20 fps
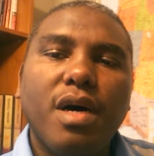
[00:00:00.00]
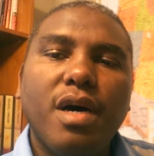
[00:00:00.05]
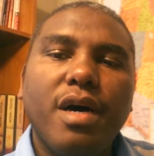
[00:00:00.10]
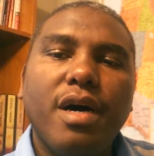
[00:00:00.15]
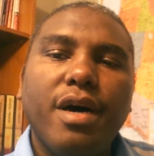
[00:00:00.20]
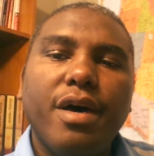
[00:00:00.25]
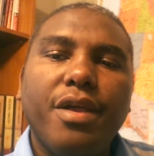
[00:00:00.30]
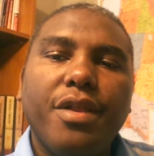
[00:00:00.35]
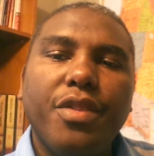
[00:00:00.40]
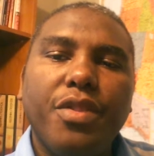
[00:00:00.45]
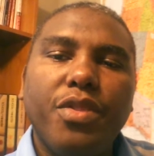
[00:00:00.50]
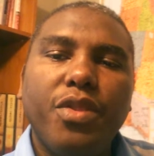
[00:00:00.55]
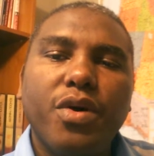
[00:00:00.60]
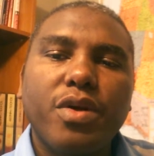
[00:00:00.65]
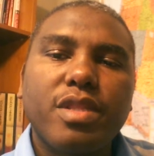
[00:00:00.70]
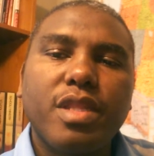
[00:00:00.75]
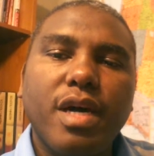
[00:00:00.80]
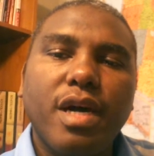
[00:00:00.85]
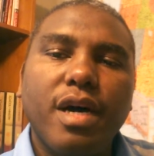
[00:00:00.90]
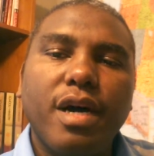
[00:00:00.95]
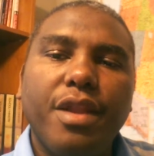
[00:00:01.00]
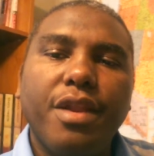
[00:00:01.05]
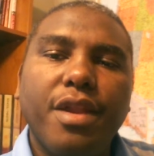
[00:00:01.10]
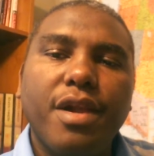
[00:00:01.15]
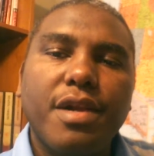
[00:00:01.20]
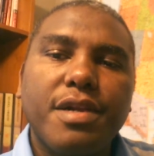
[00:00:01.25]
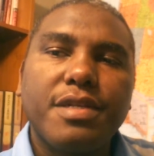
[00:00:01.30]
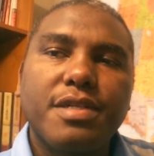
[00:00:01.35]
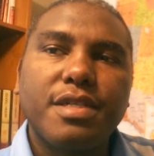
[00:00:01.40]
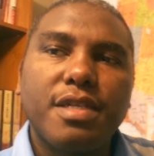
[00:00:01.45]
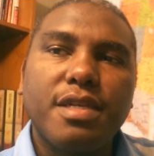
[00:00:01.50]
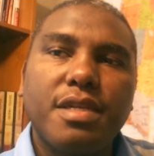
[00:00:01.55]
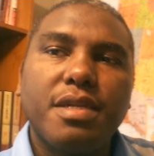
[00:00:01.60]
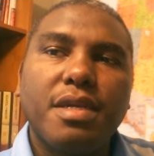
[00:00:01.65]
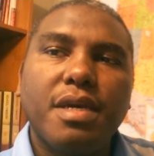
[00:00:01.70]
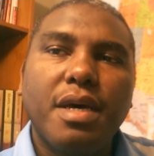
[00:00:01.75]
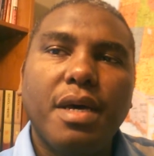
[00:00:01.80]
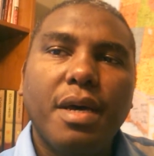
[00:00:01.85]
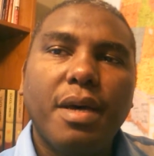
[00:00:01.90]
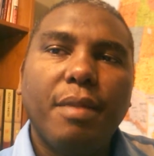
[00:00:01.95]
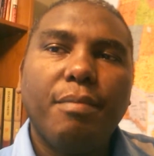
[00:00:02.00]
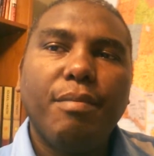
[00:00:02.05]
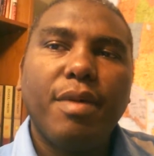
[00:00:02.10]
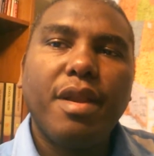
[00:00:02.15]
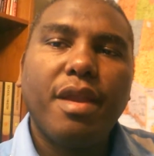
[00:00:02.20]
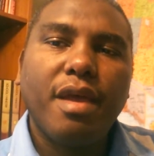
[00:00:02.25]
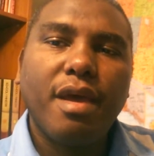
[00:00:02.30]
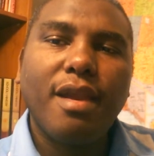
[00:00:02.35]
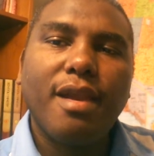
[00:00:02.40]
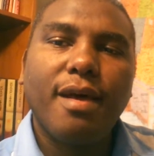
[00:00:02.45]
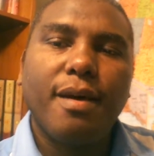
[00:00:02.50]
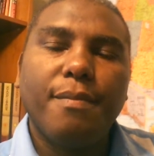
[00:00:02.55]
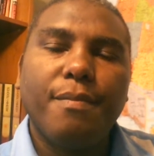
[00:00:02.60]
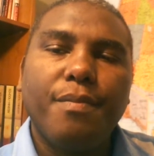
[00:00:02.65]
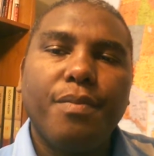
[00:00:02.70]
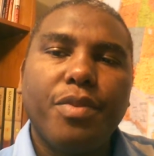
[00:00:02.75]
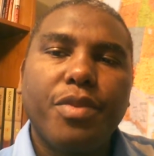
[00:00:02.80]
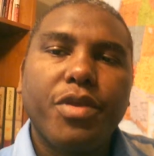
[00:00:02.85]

Dr. Nelson Mandela.